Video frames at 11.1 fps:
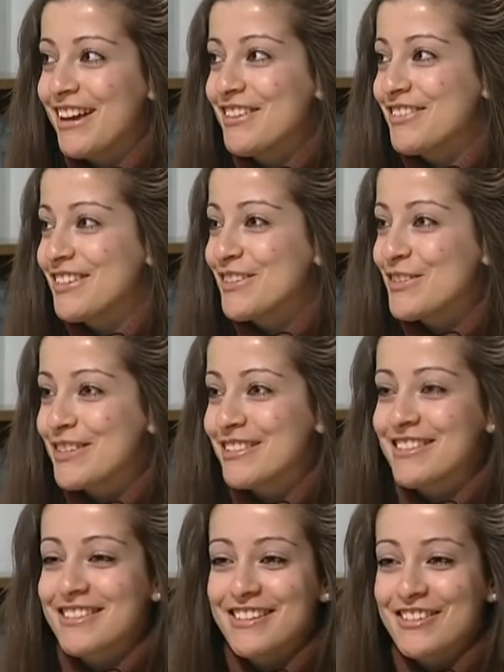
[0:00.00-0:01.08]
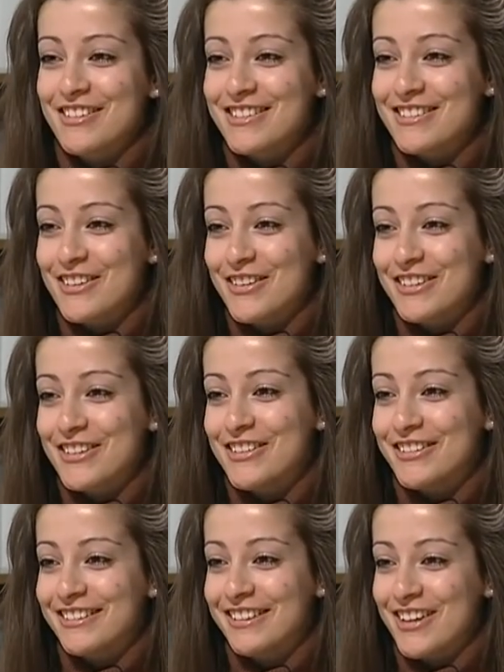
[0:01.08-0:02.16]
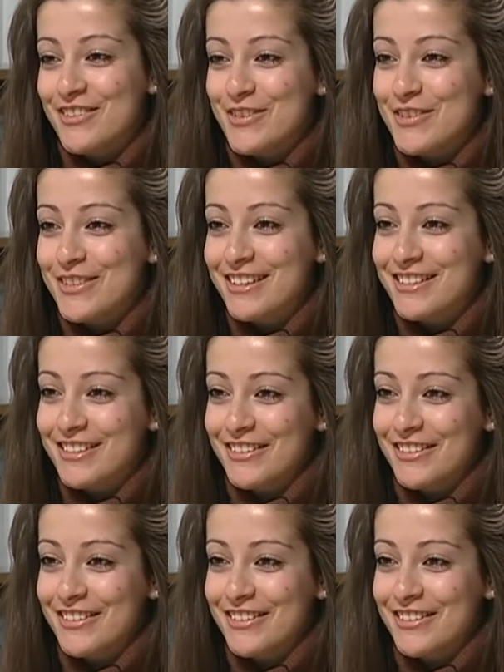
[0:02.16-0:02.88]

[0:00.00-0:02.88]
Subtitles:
I feel always the singer is not good in live music,